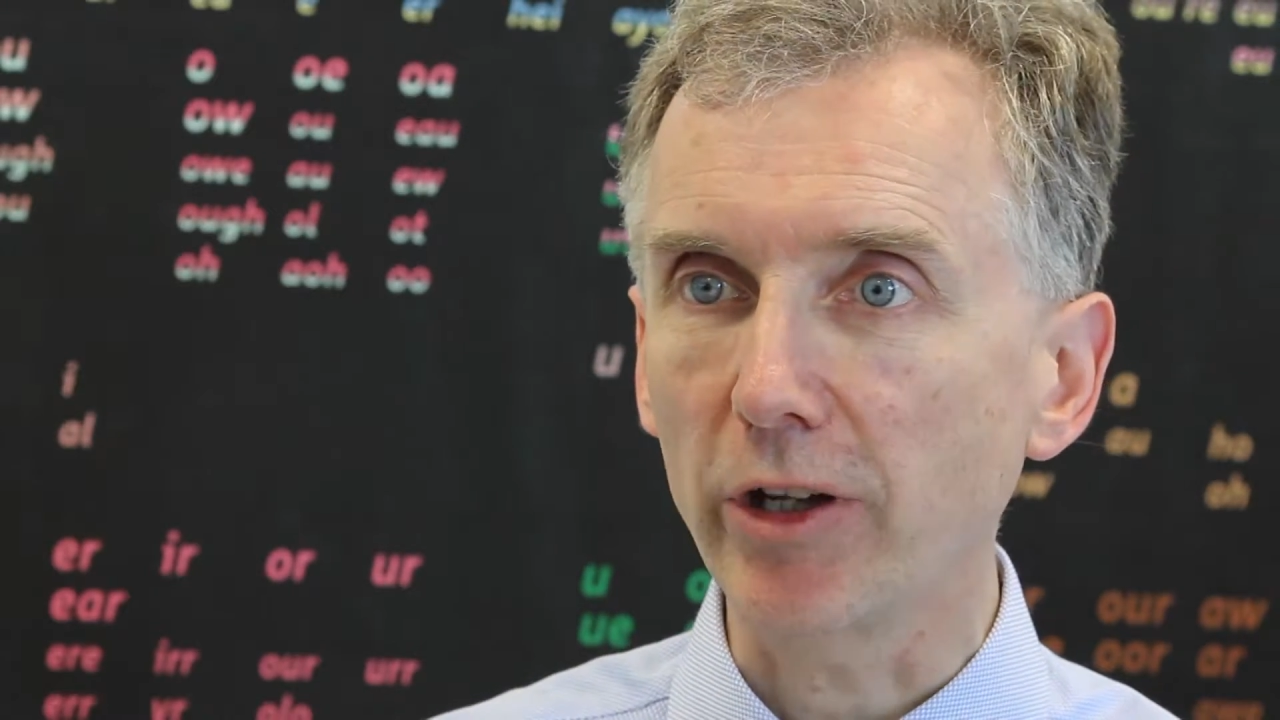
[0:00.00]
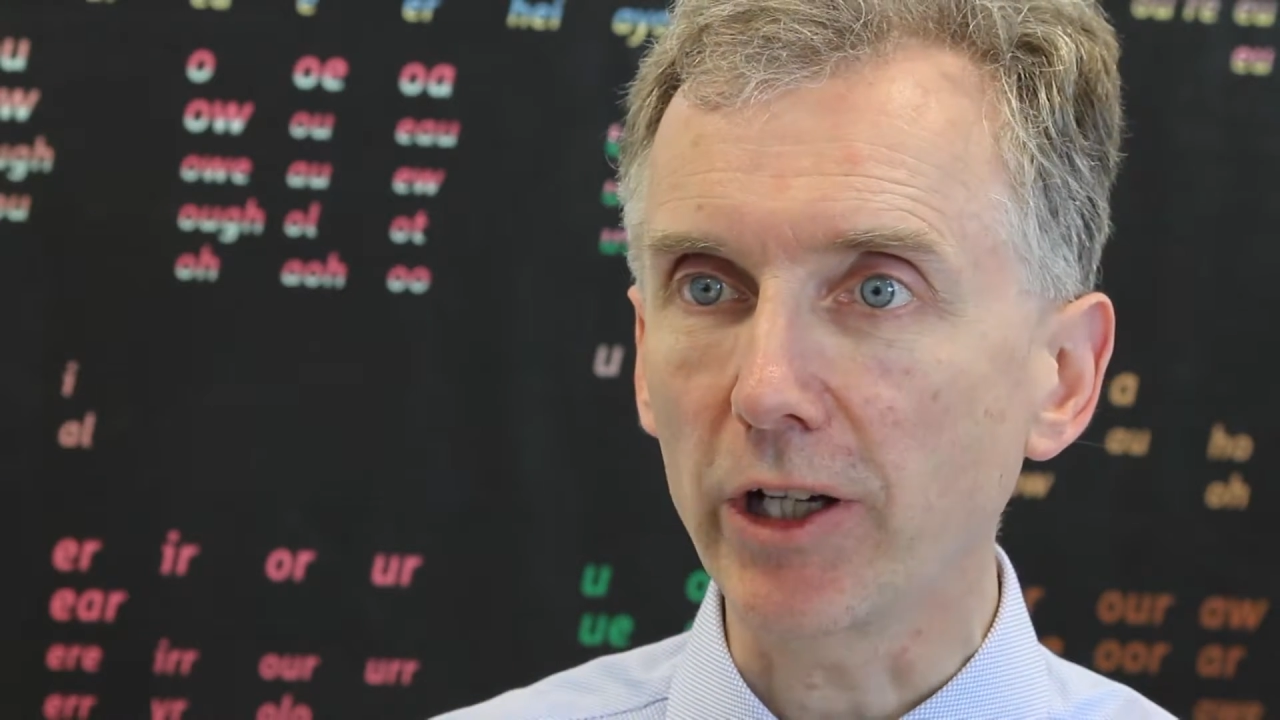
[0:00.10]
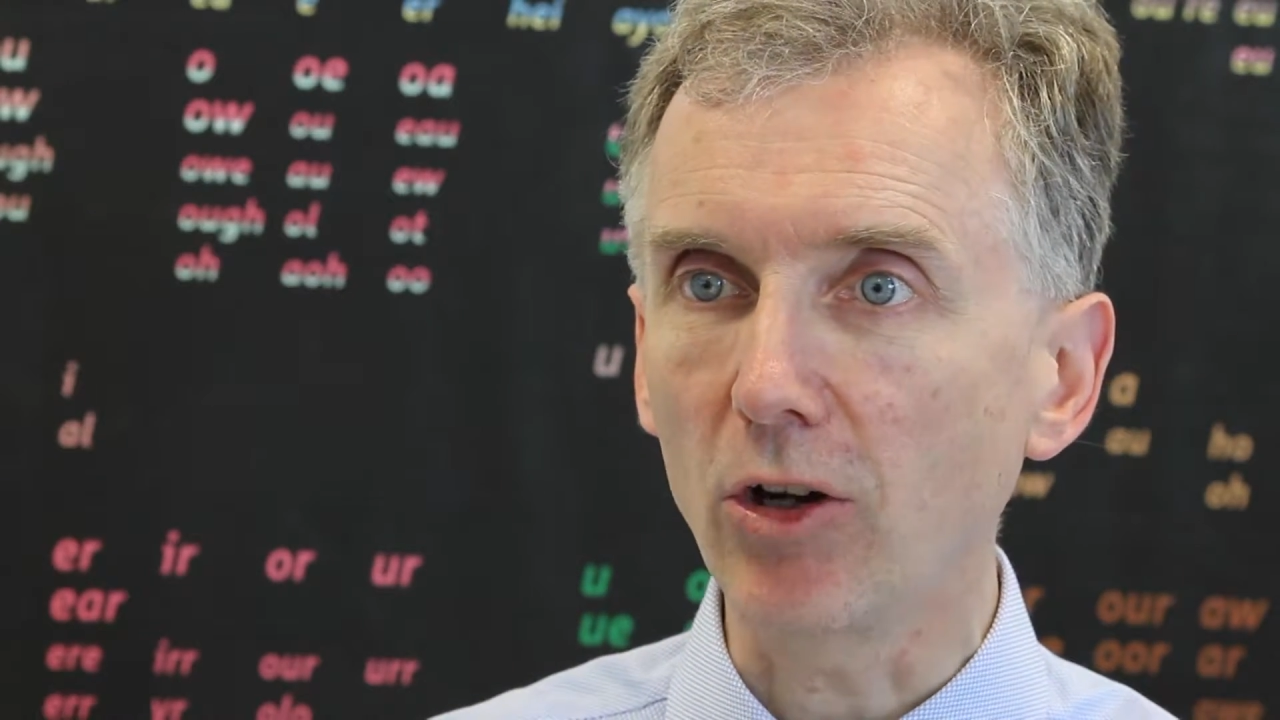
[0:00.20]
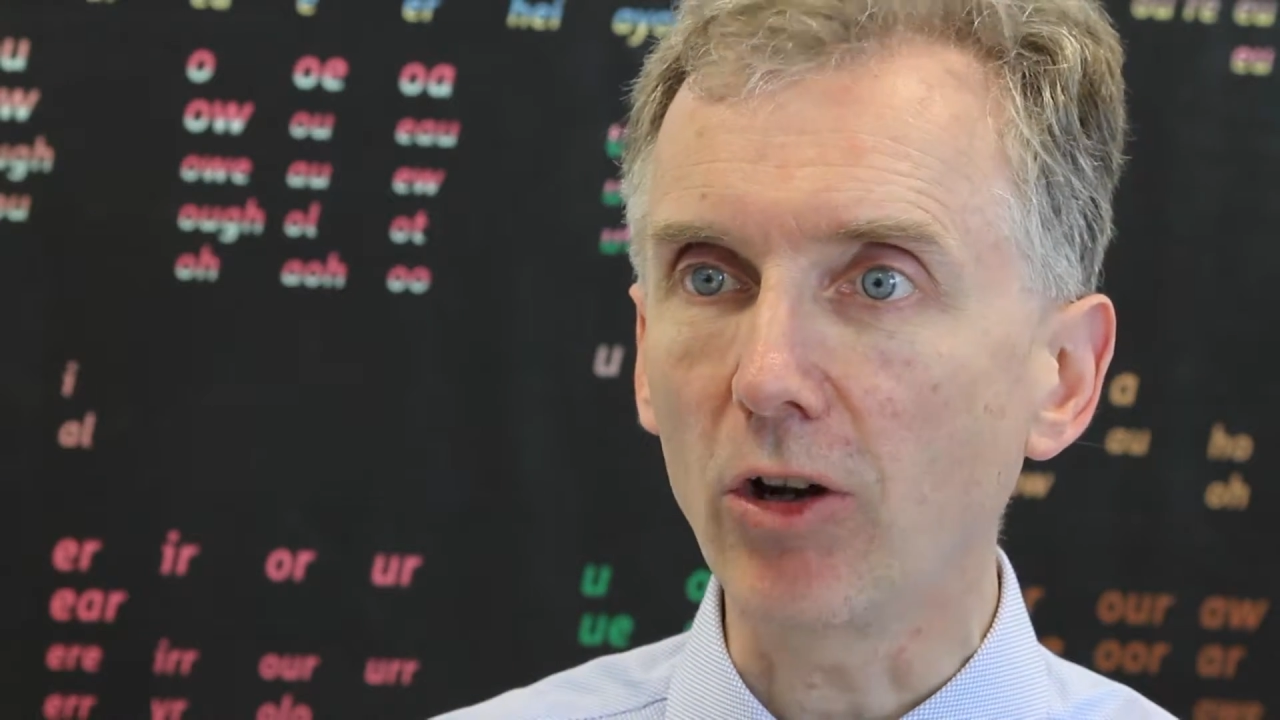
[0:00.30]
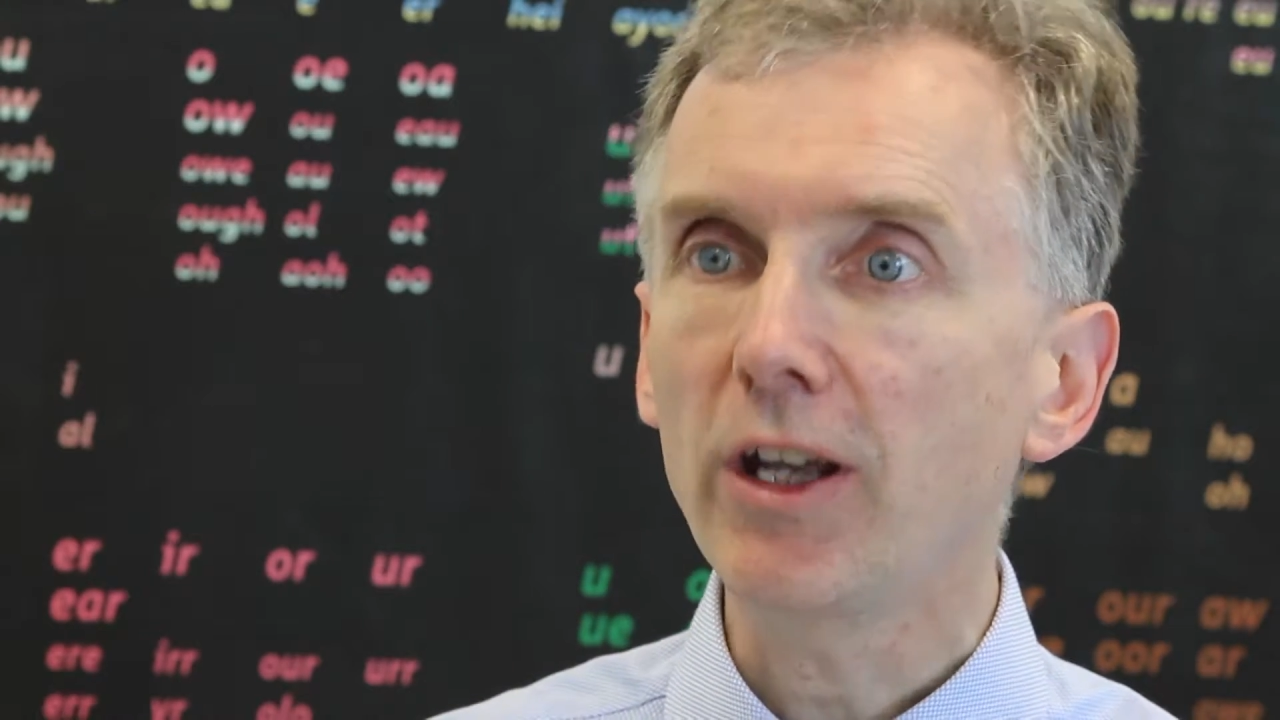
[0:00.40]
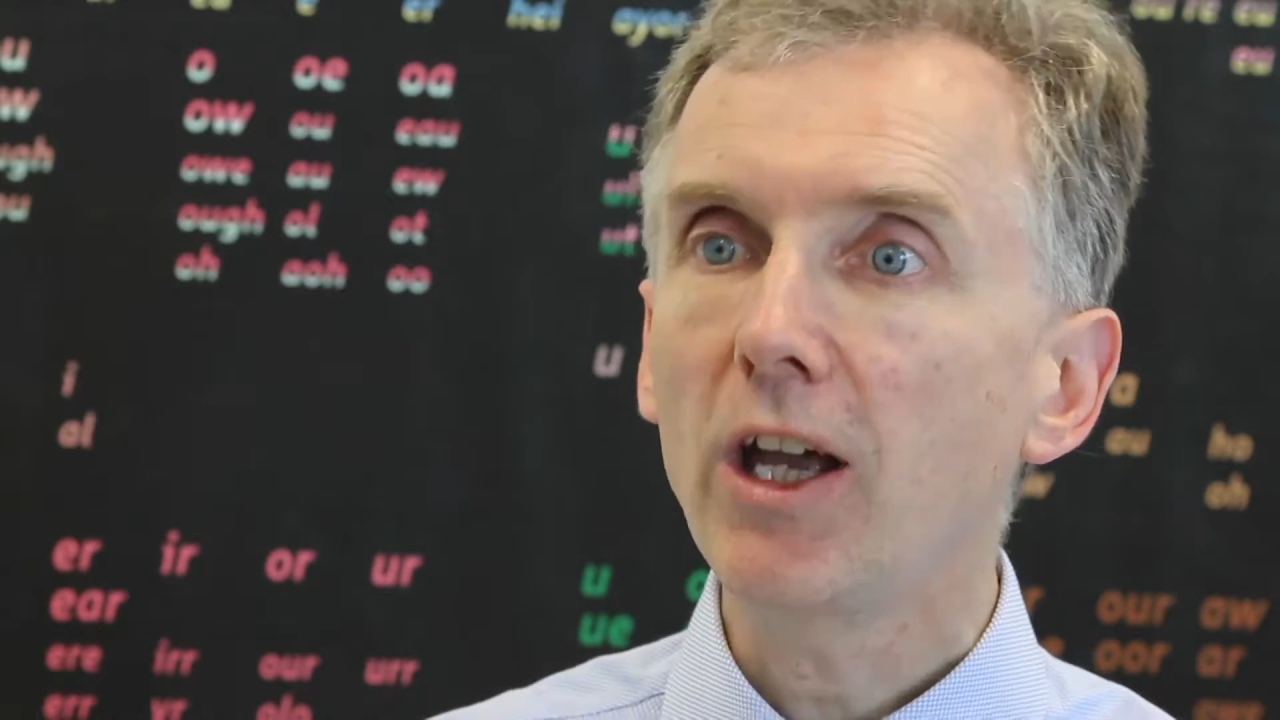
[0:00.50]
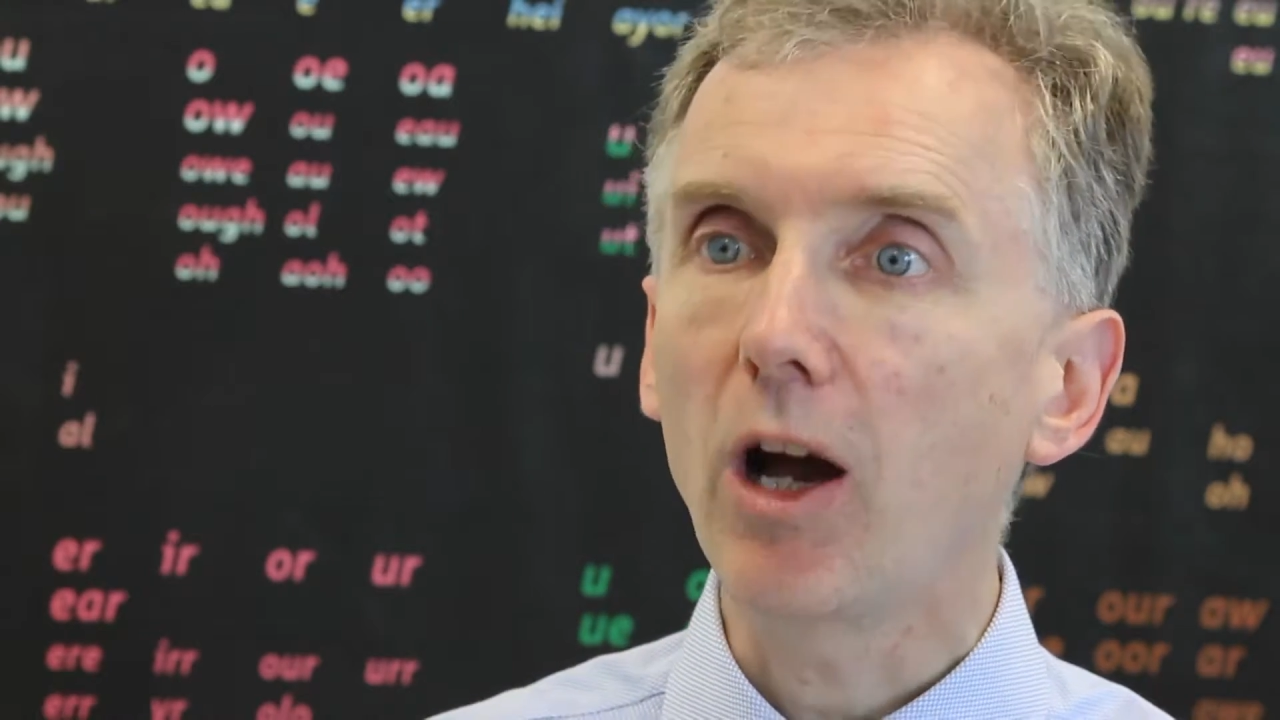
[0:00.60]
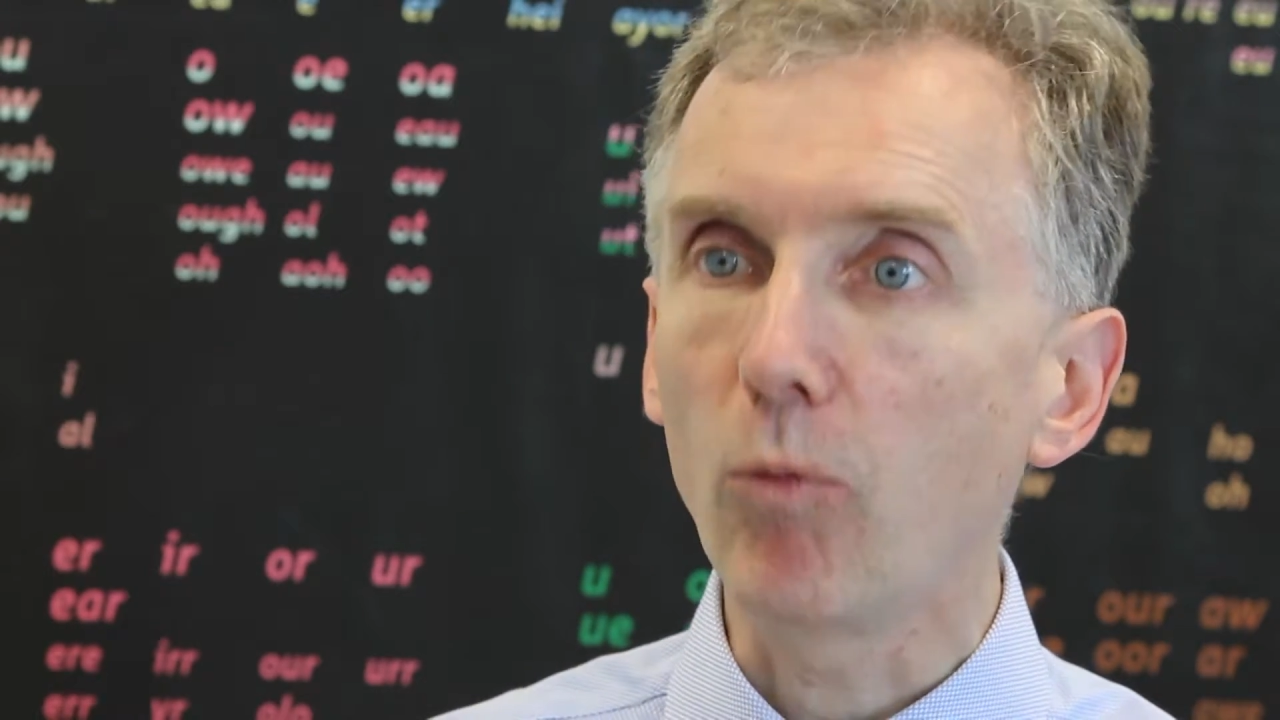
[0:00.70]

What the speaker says: going on